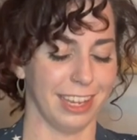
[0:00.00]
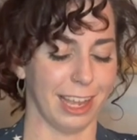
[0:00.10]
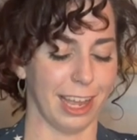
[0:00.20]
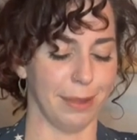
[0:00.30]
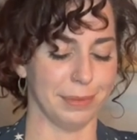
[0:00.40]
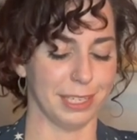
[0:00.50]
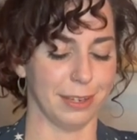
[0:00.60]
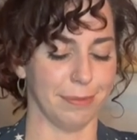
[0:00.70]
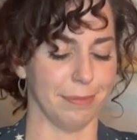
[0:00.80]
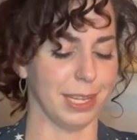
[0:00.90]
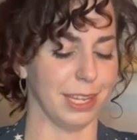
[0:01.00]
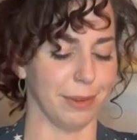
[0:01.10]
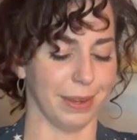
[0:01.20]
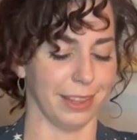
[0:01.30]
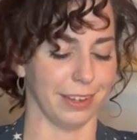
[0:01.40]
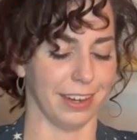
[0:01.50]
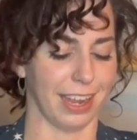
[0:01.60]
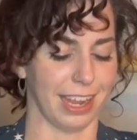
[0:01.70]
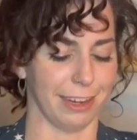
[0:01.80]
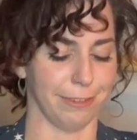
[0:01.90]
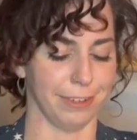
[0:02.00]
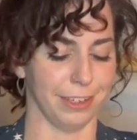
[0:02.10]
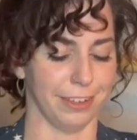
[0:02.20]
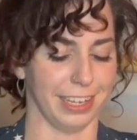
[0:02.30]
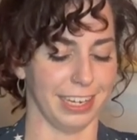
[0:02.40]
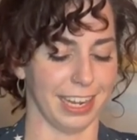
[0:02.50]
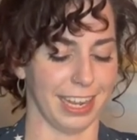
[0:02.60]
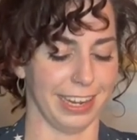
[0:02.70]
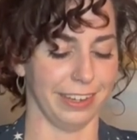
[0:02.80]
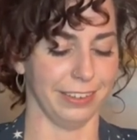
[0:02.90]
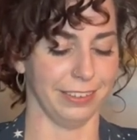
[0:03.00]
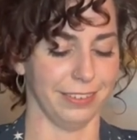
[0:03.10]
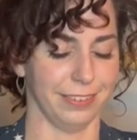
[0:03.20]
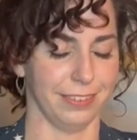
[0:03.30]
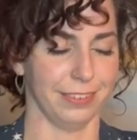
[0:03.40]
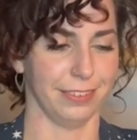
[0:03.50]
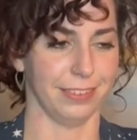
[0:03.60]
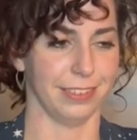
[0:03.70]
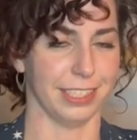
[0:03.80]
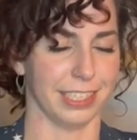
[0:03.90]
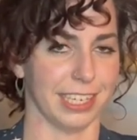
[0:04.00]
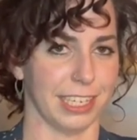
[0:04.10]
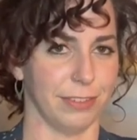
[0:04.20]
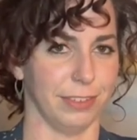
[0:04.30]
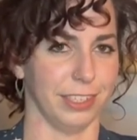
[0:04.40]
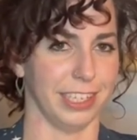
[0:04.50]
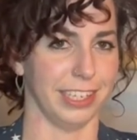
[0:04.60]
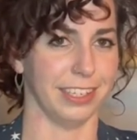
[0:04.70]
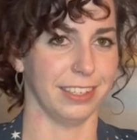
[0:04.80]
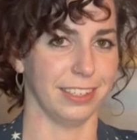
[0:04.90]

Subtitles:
up to me whether I feel like I successfully